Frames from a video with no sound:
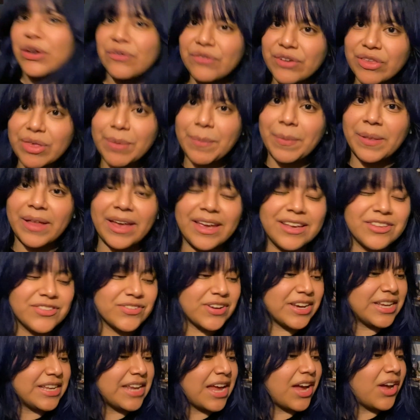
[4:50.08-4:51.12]
over the place
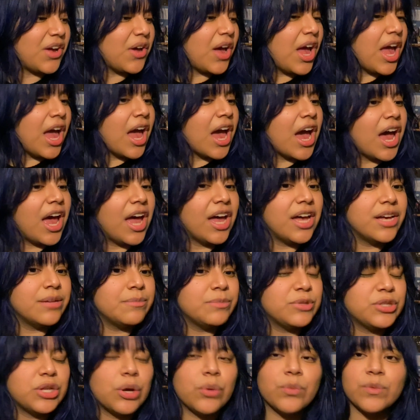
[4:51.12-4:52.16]
right now.
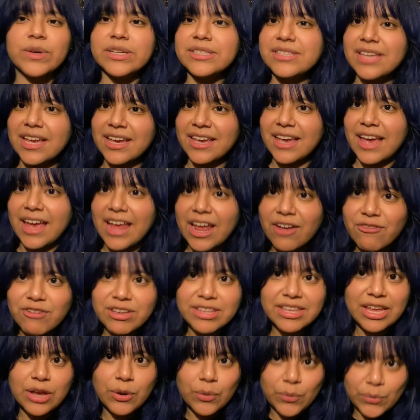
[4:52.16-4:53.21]
Um, so once I get
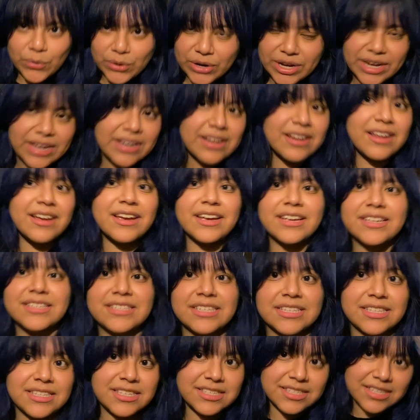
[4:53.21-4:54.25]
everything organized
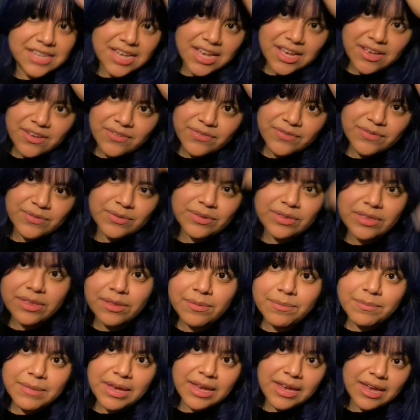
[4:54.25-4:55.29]
and stuff, ugh,
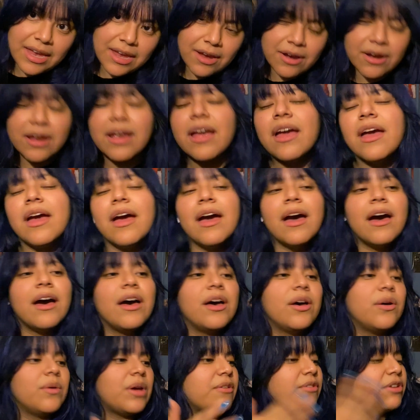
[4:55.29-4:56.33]
my hair,
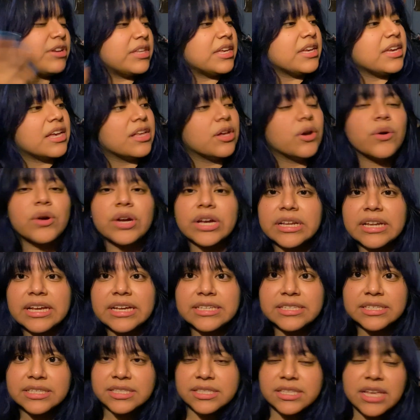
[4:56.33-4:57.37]
um, everything get
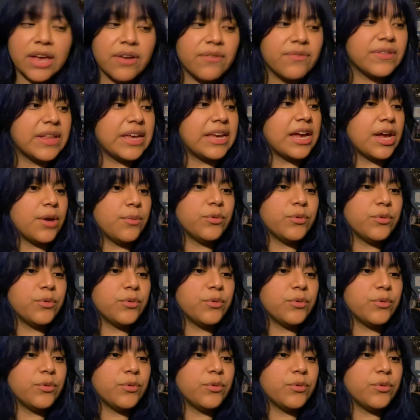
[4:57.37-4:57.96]
organized and stuff, like I